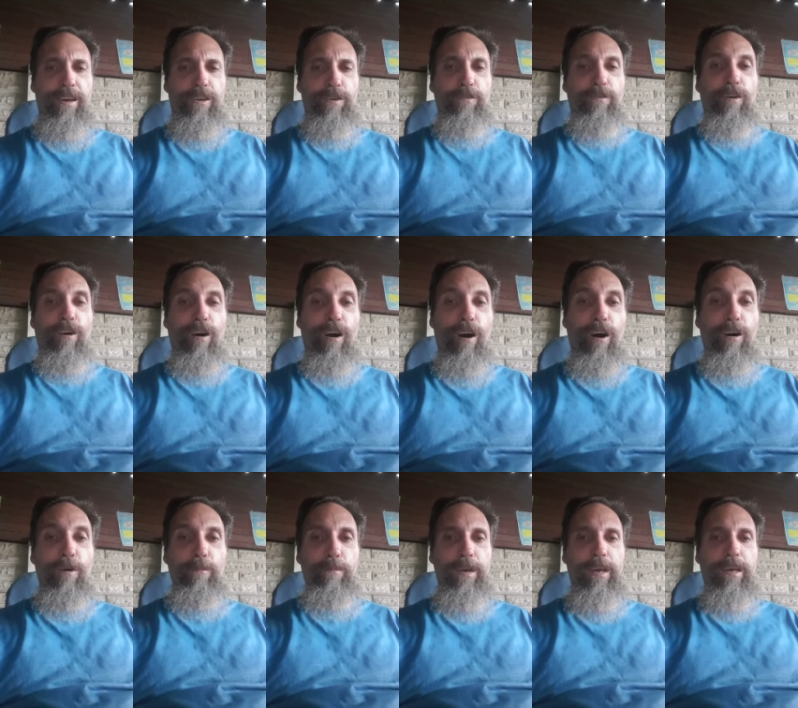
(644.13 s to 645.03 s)
You're
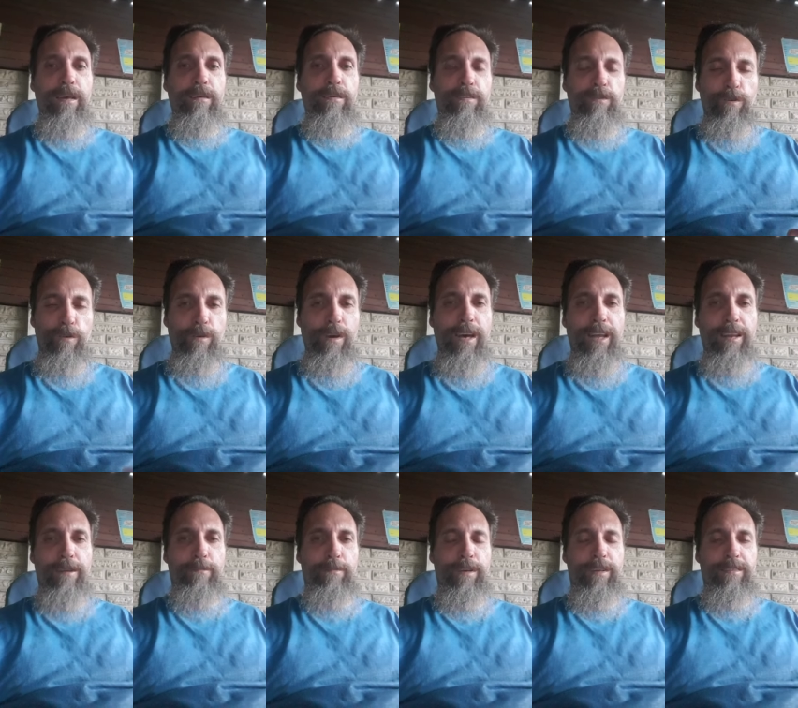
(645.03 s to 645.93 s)
arming her
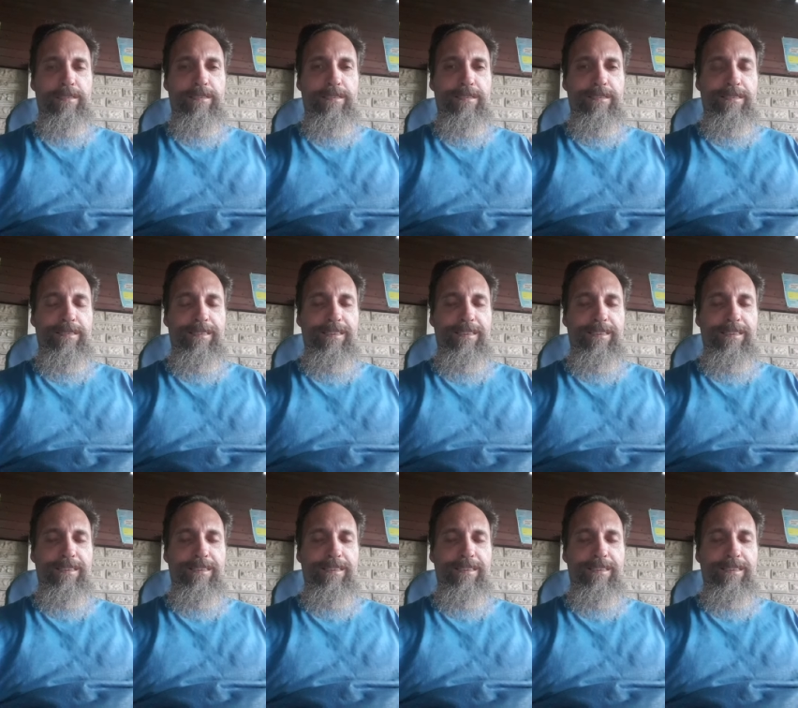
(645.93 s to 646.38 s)
enemies.